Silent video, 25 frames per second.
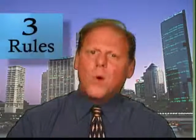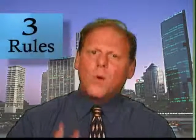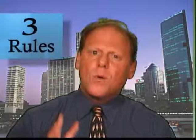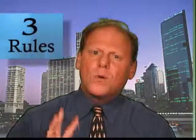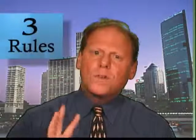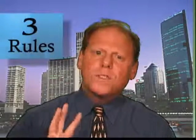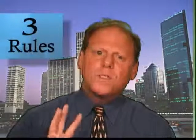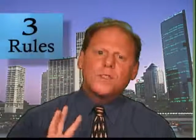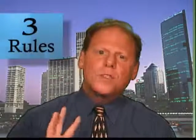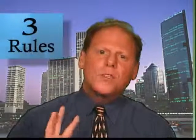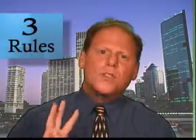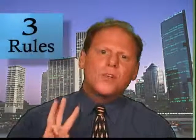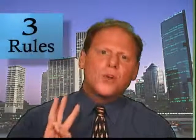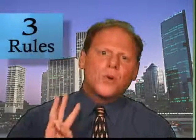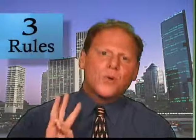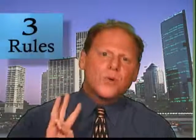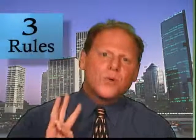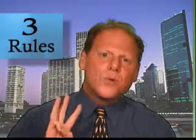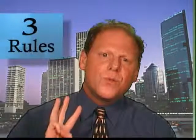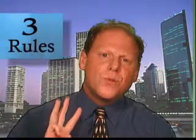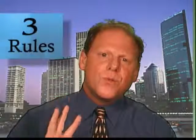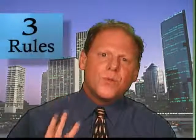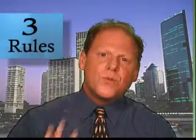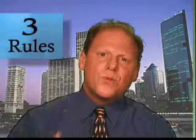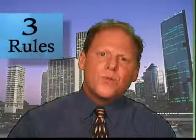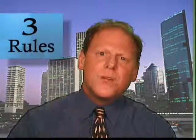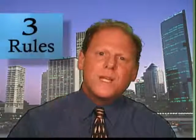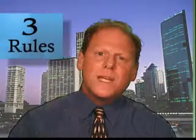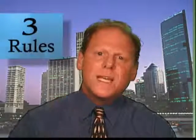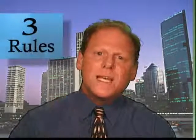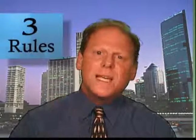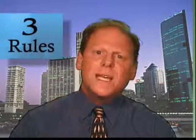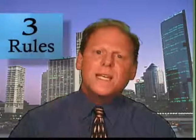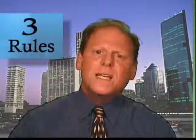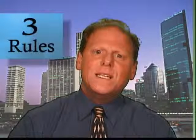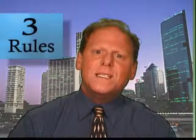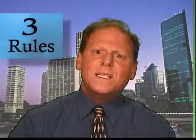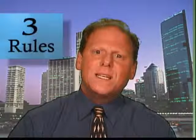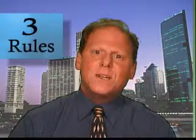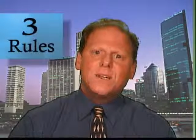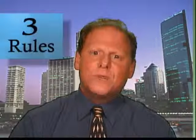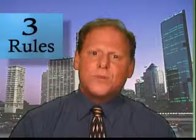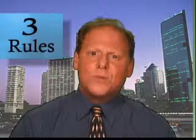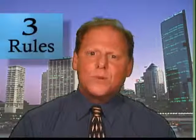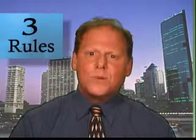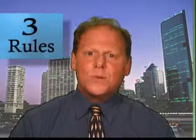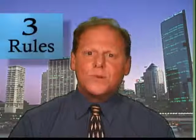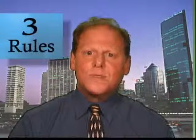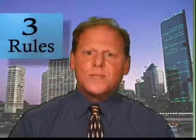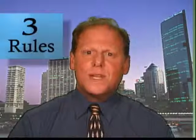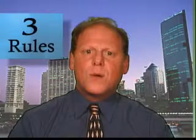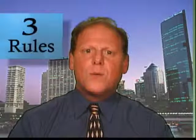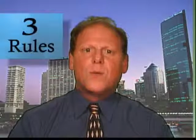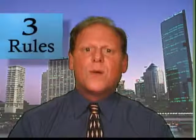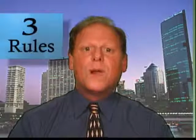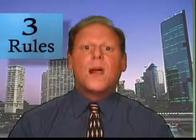I'm going to show you 3 easy rules